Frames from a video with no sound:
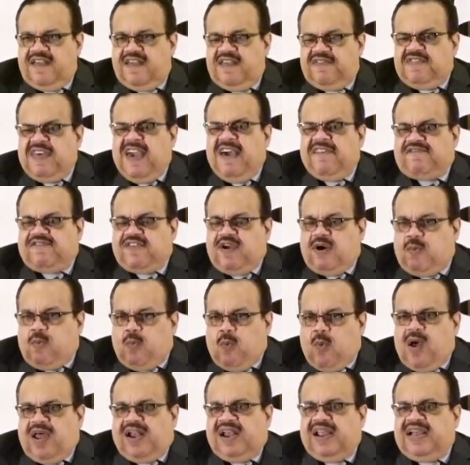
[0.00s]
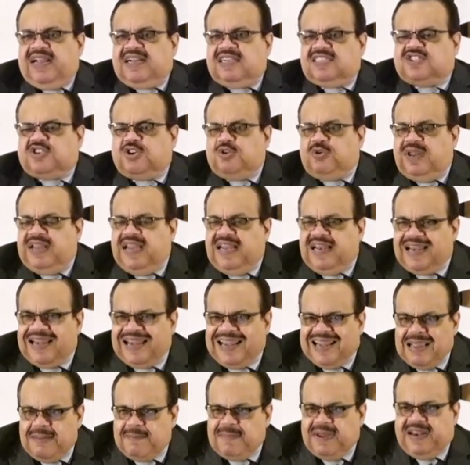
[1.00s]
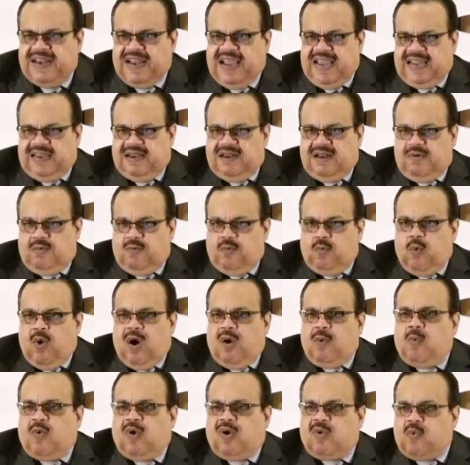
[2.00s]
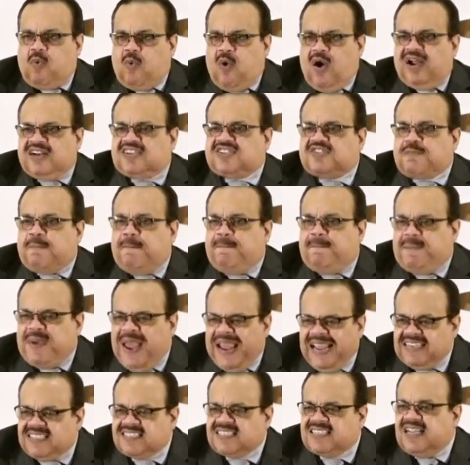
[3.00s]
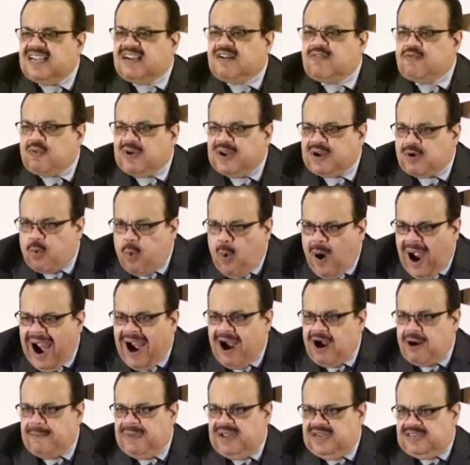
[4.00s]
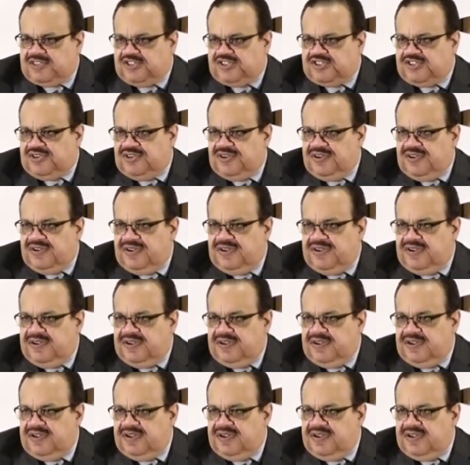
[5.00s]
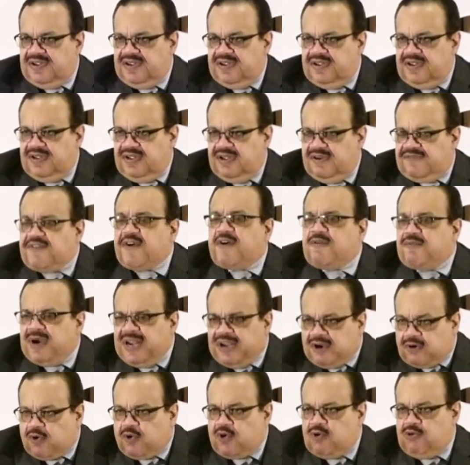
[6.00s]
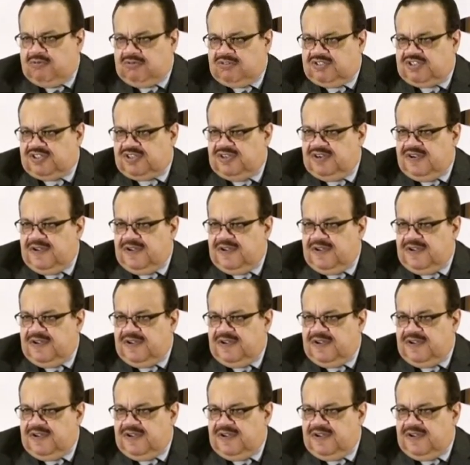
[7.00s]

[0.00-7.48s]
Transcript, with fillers: that they're willing to eliminate what were once basic requirements for recruits.